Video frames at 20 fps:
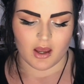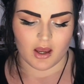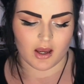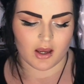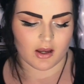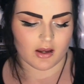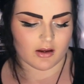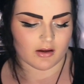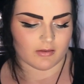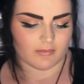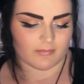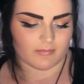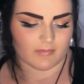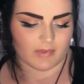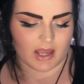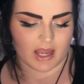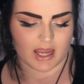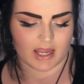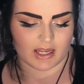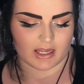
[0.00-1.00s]
Um
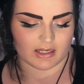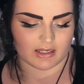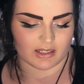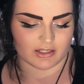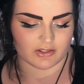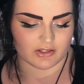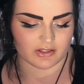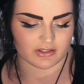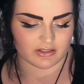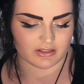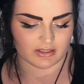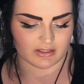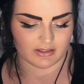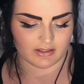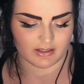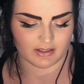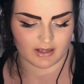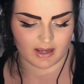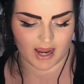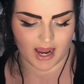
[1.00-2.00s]
and it just
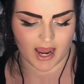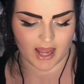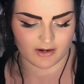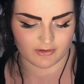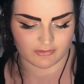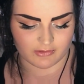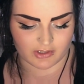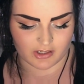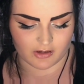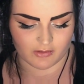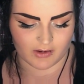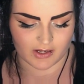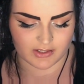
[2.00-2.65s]
I don't know.